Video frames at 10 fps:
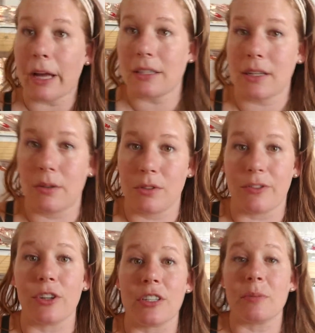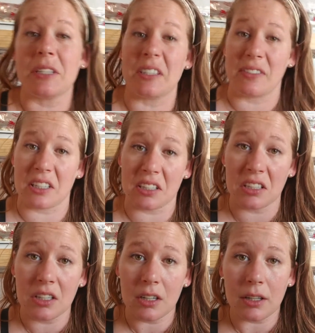Matt said it was very specific,
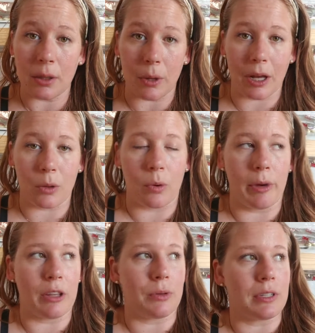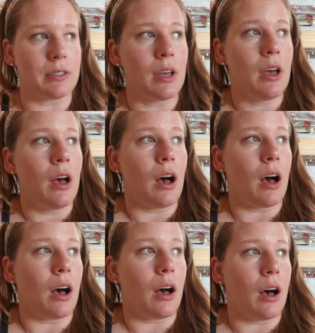so we got the 1x3s.
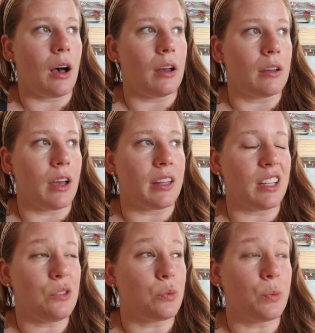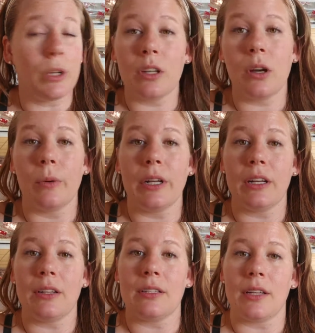And that's really all
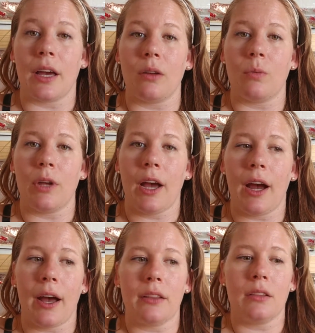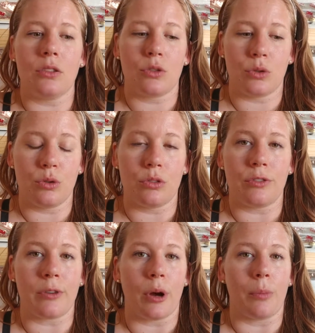we needed to get. We had the
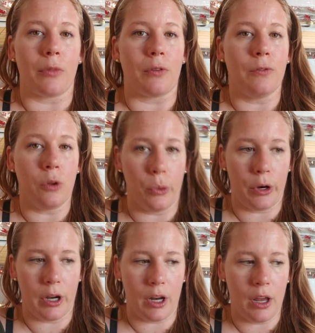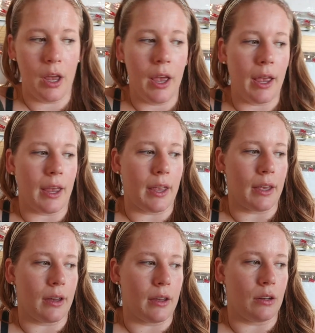screws from the flooring,
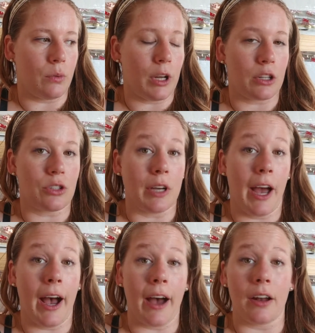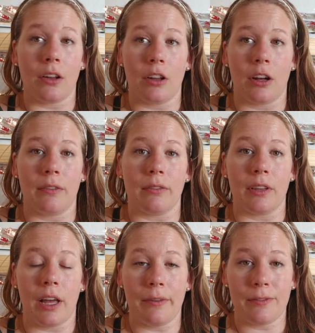and we actually had a lot of
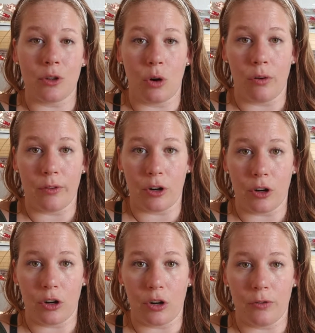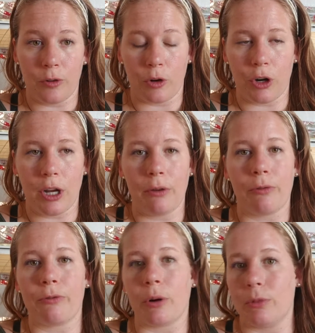leftover
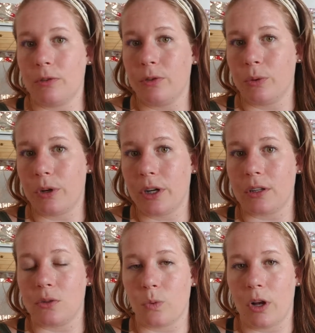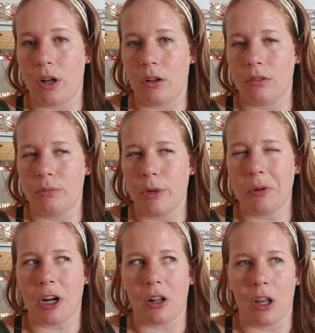furring from the flooring as well.
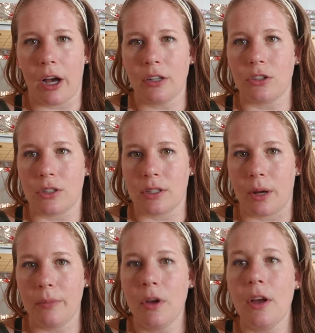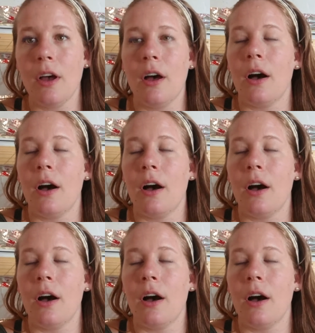Maybe not a lot, just some.